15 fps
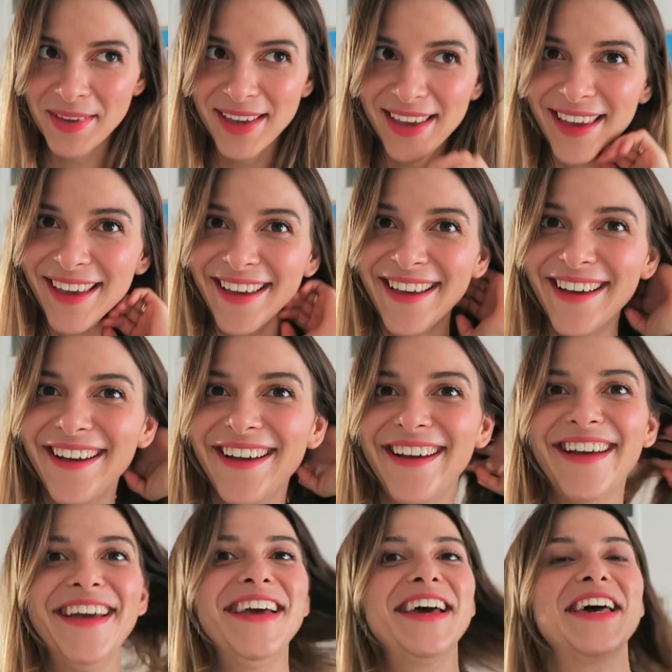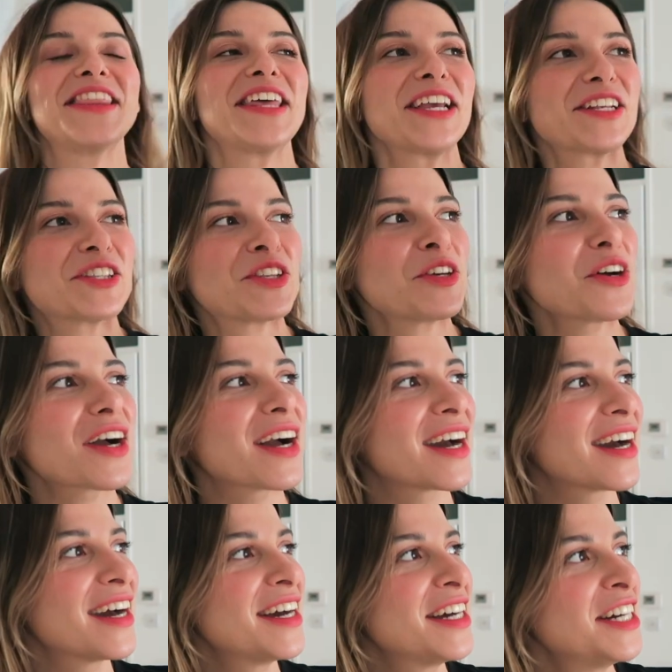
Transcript: me. they took